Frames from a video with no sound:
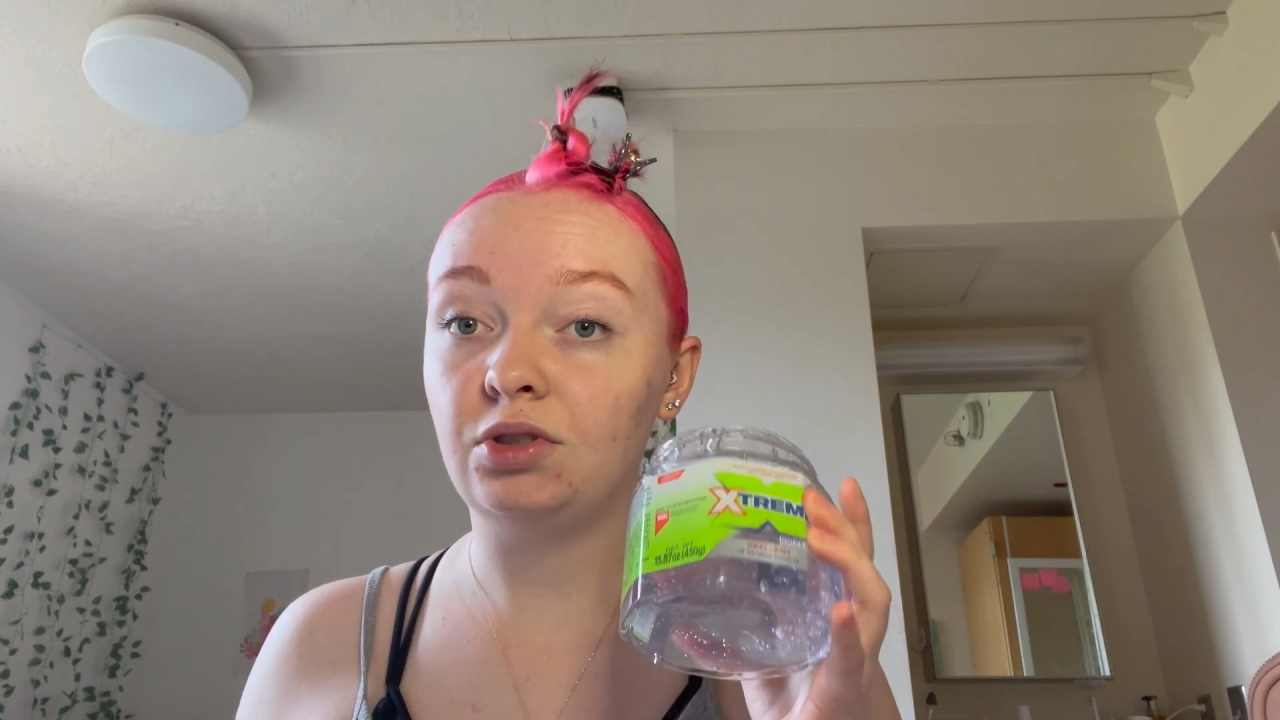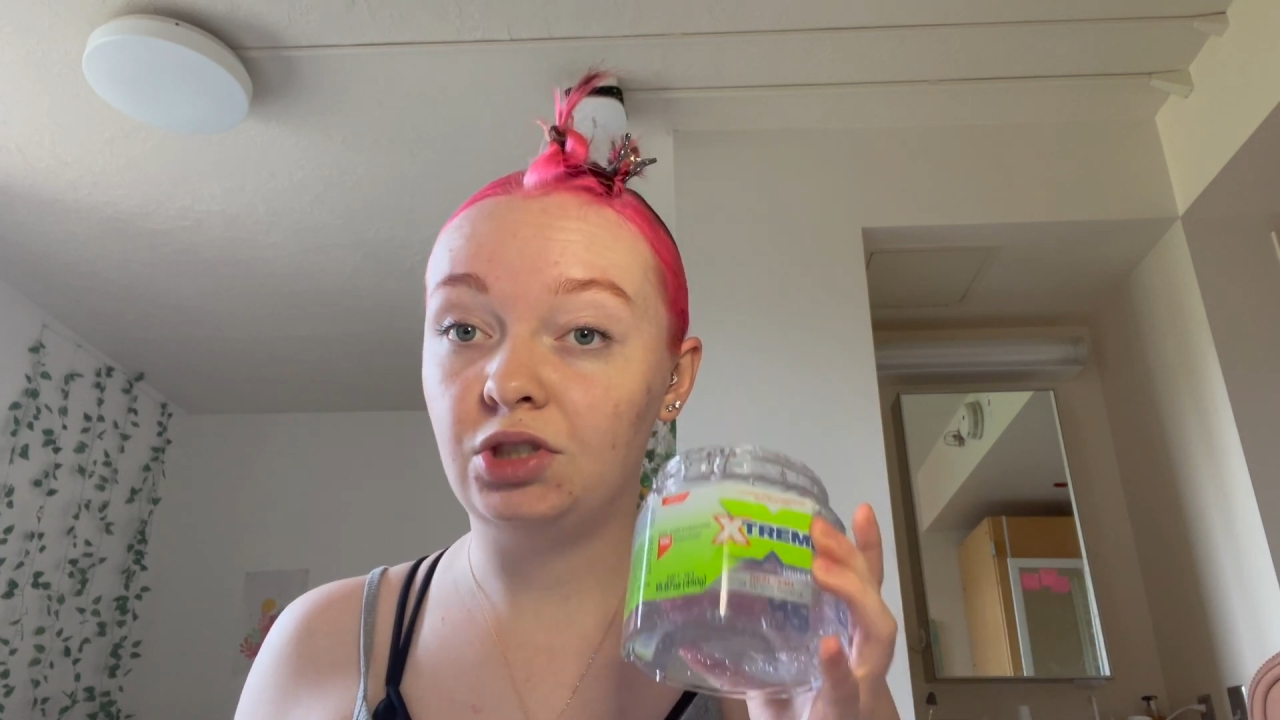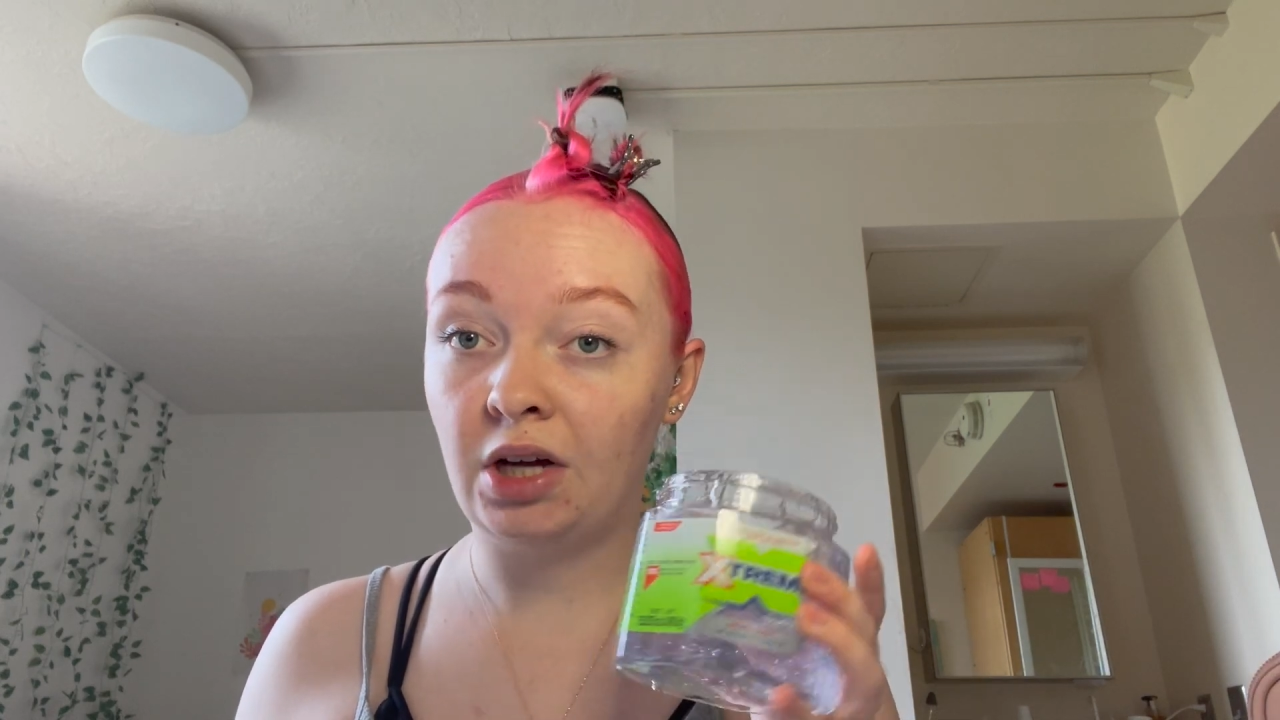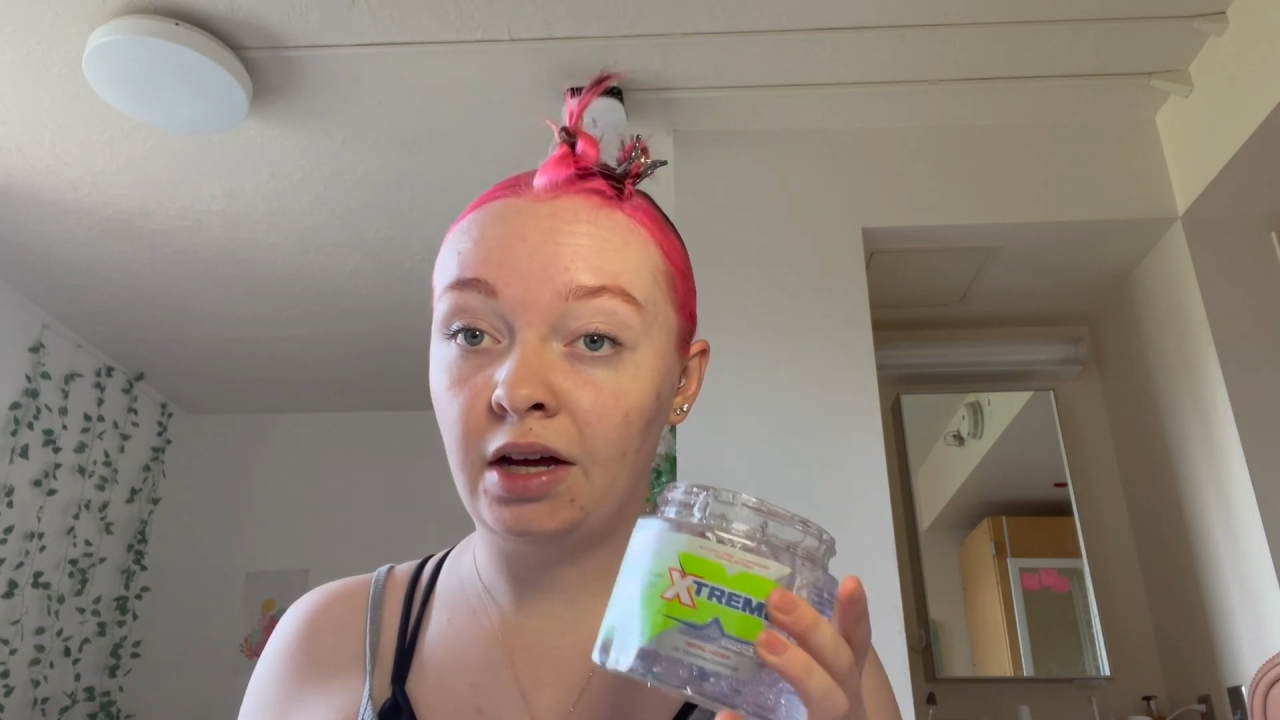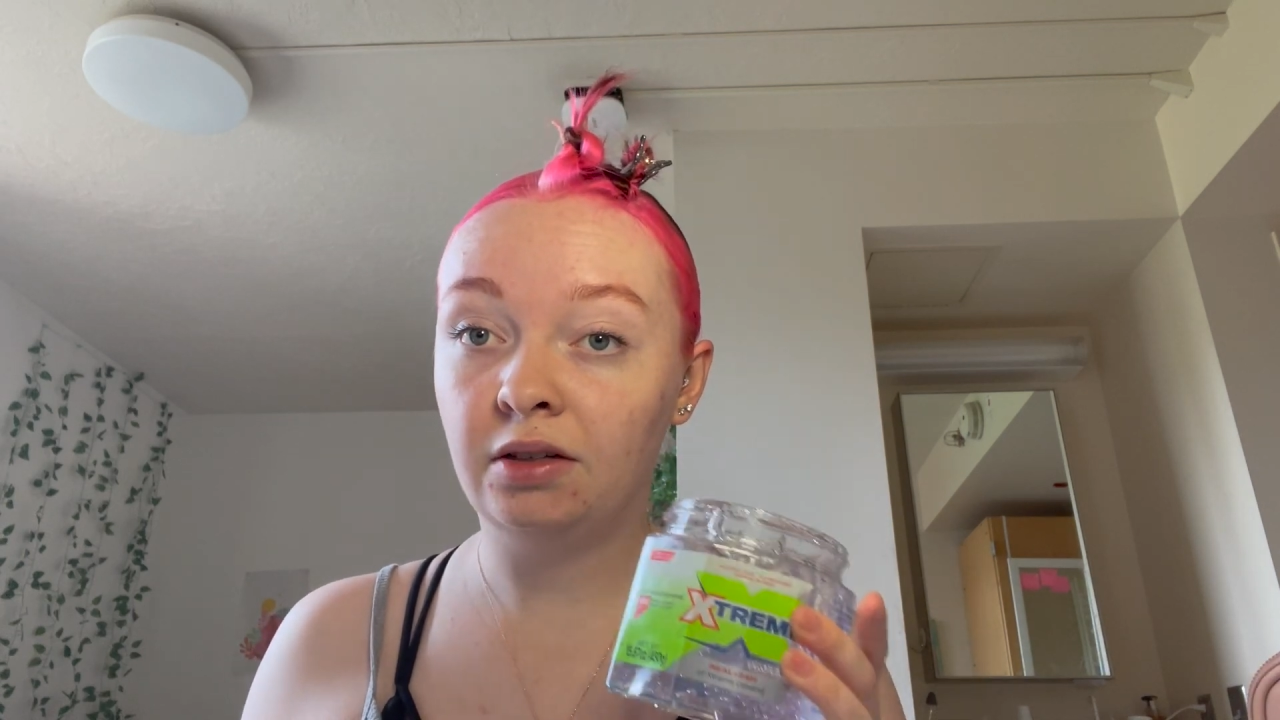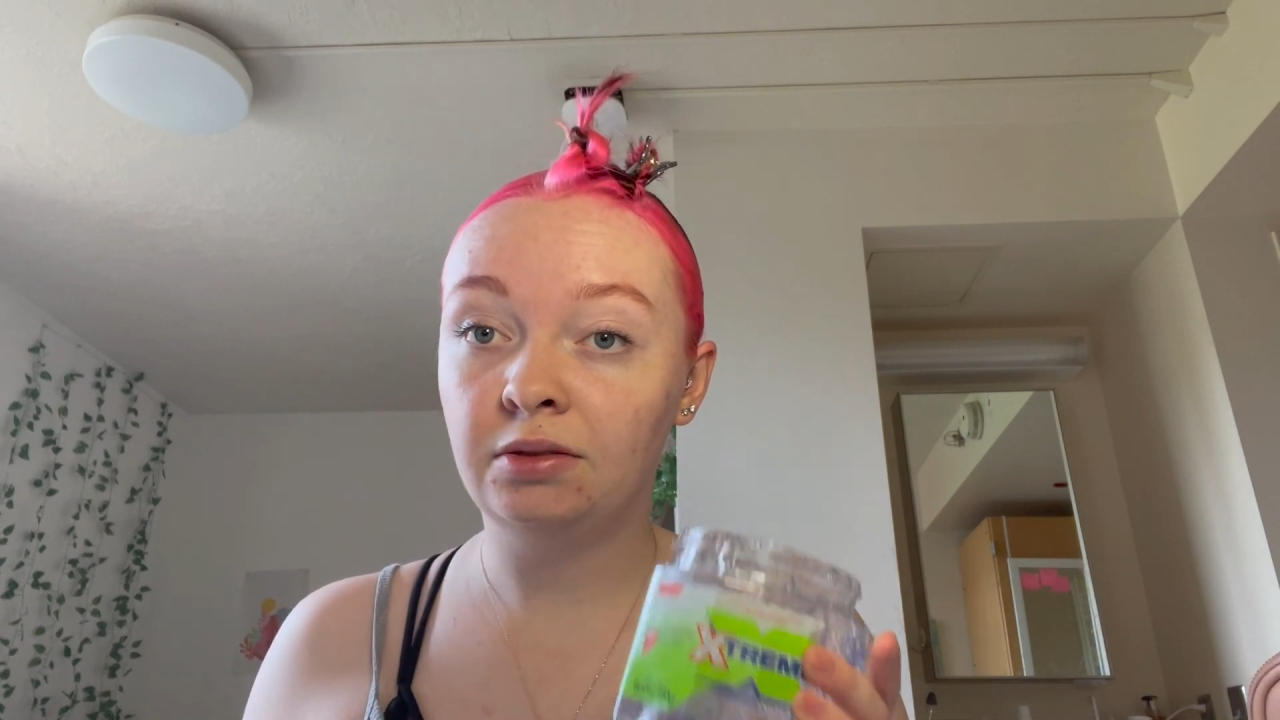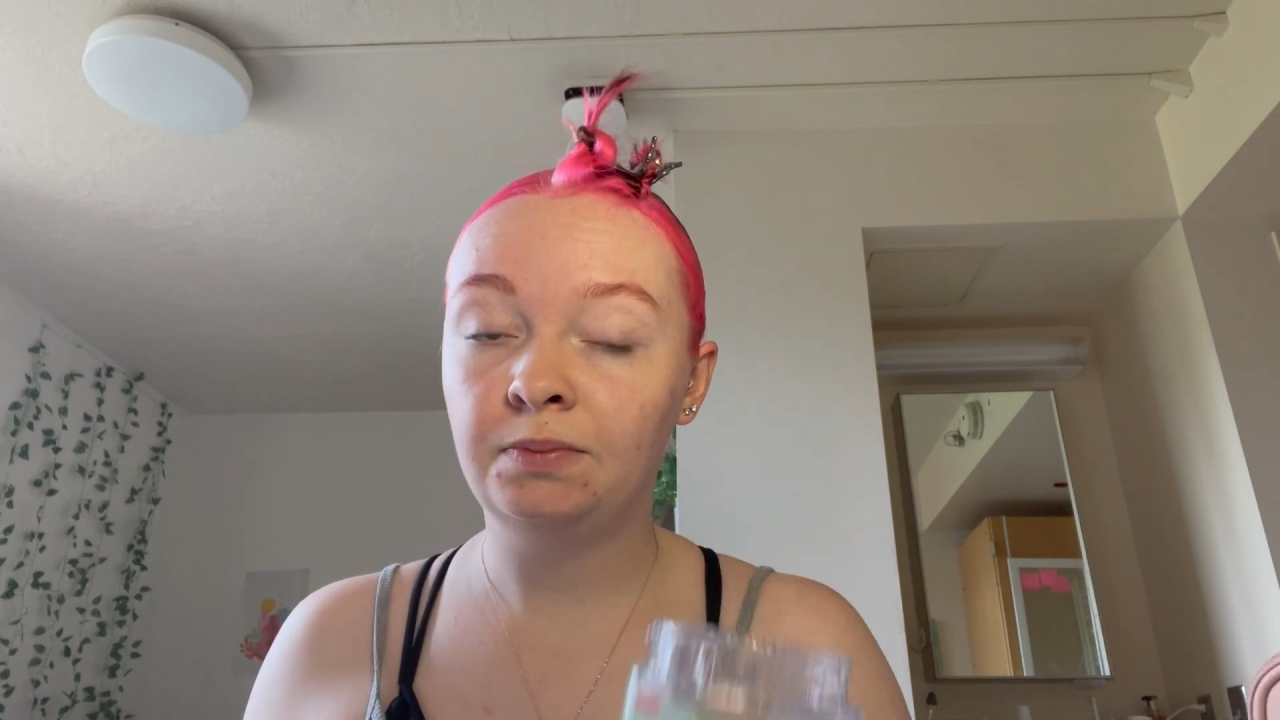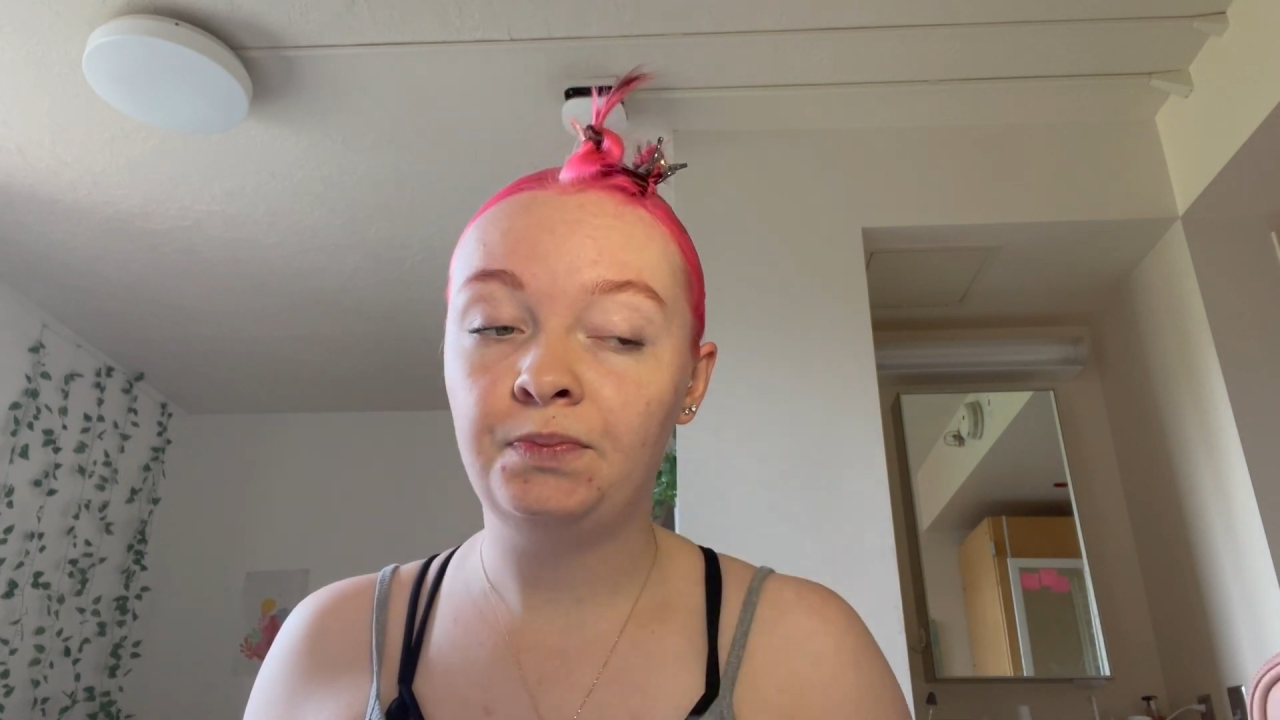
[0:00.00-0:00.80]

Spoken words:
gel,